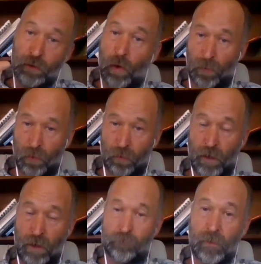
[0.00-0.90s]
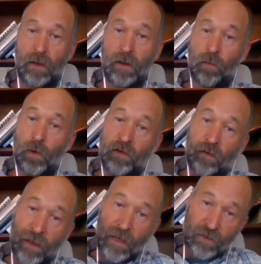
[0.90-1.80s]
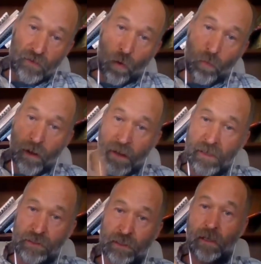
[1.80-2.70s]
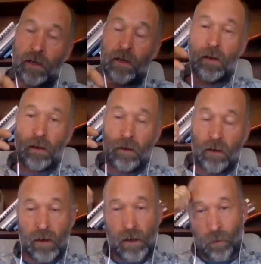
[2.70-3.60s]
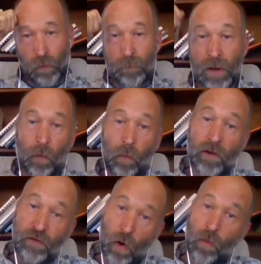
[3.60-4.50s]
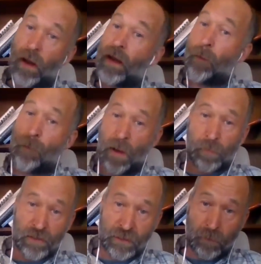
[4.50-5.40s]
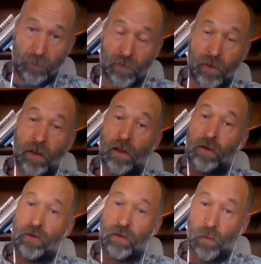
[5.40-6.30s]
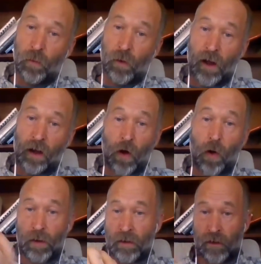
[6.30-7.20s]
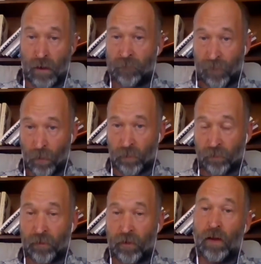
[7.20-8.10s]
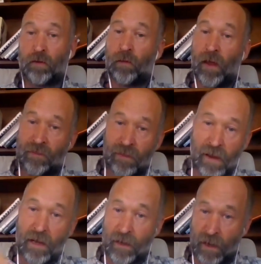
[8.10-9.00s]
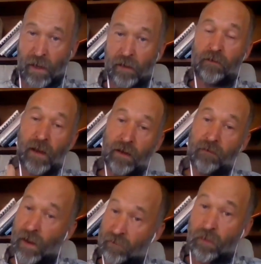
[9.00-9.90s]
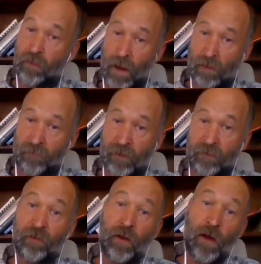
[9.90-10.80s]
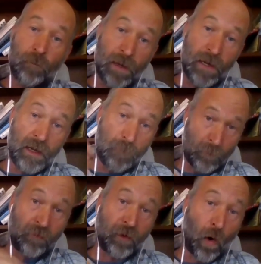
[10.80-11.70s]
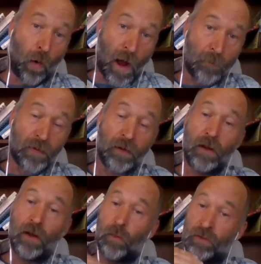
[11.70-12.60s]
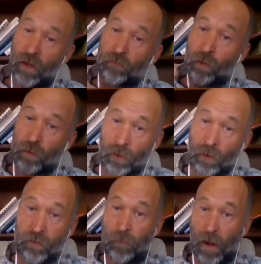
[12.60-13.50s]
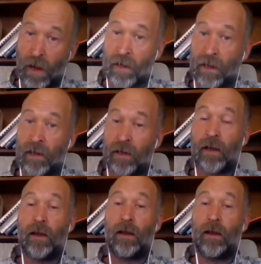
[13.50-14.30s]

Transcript: jewel program, which is like a donation uh, where people would donate a membership to uh, low-income folks so that they can take advantage of the benefits of being a member of the co-op, which also includes buying